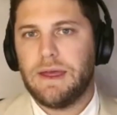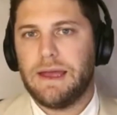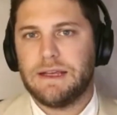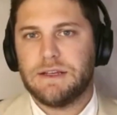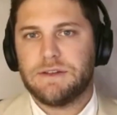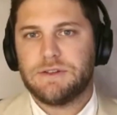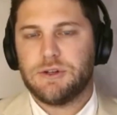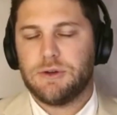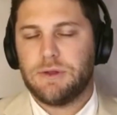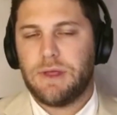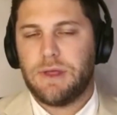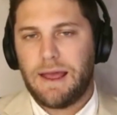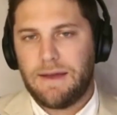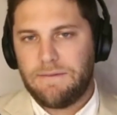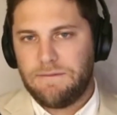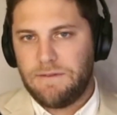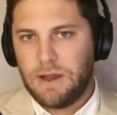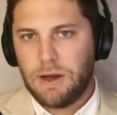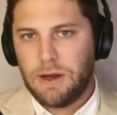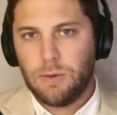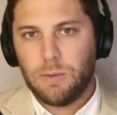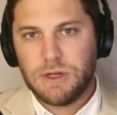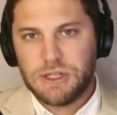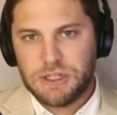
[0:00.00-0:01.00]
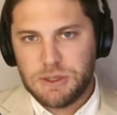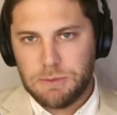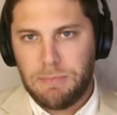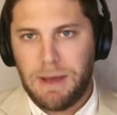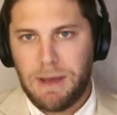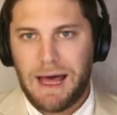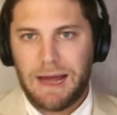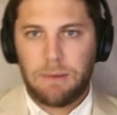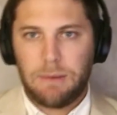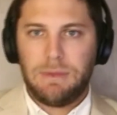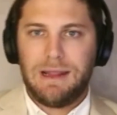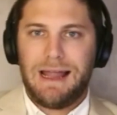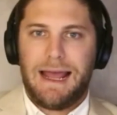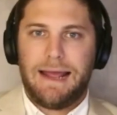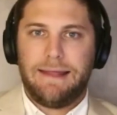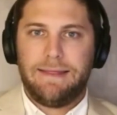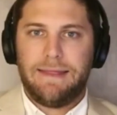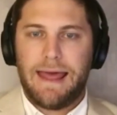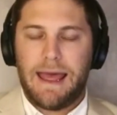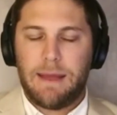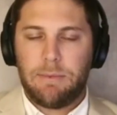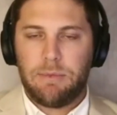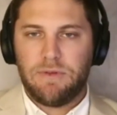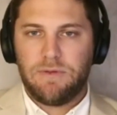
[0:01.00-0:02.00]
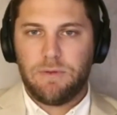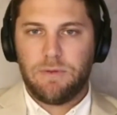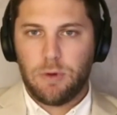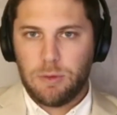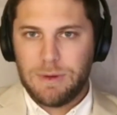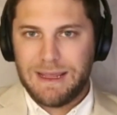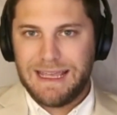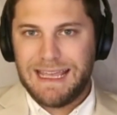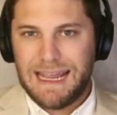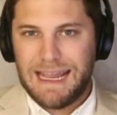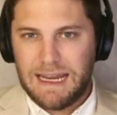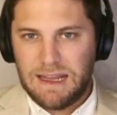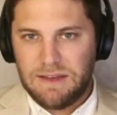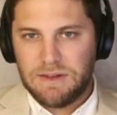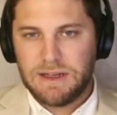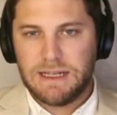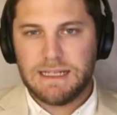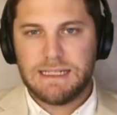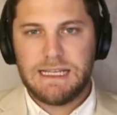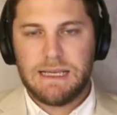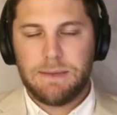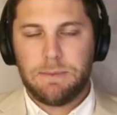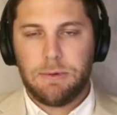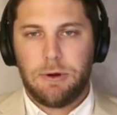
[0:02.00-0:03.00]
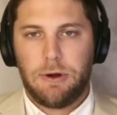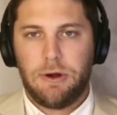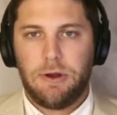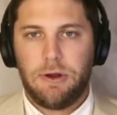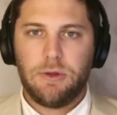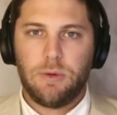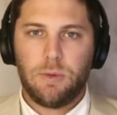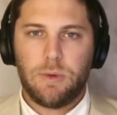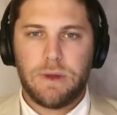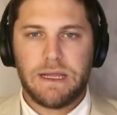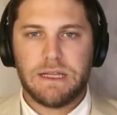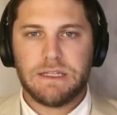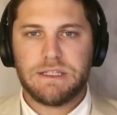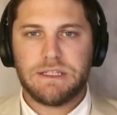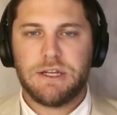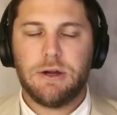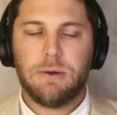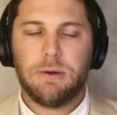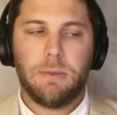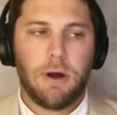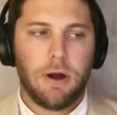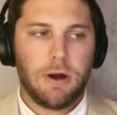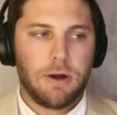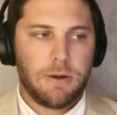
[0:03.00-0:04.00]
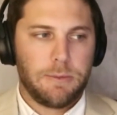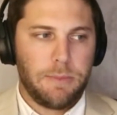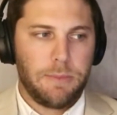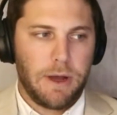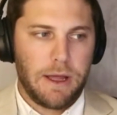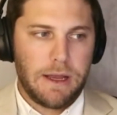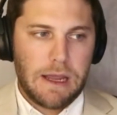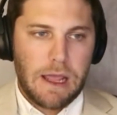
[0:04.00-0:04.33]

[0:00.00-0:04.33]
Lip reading: sure thing. I figured we should bottom line that before we get even deeper into the weeds here, Mark. But